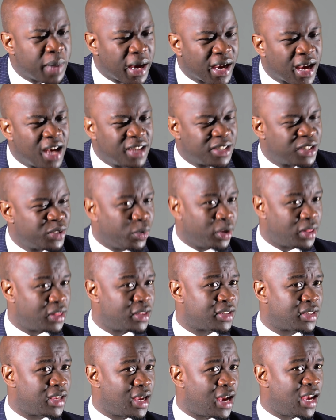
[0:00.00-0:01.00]
my cousin what
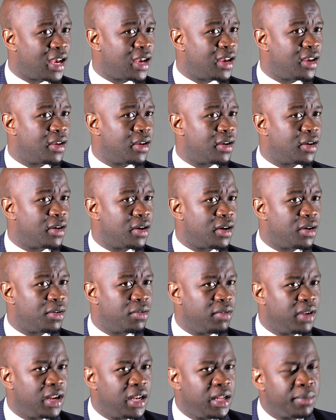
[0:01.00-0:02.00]
this guy
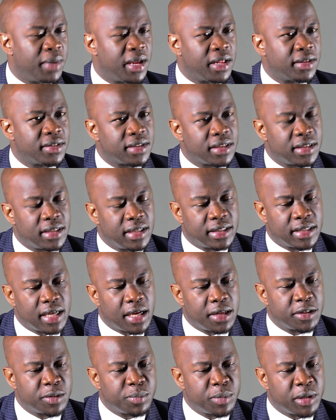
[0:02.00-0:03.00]
really meant. And he
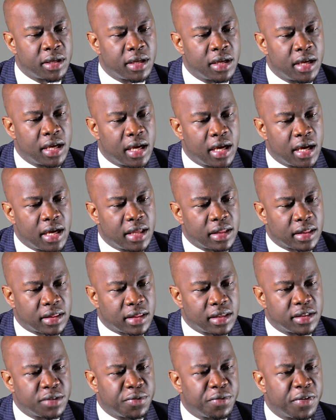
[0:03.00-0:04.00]
tells me that
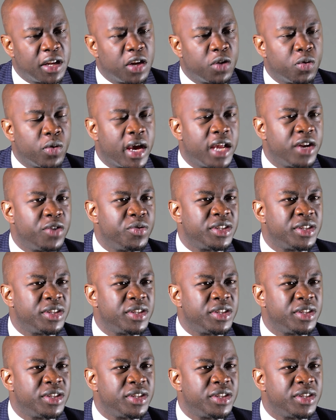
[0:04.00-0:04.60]
this fellow had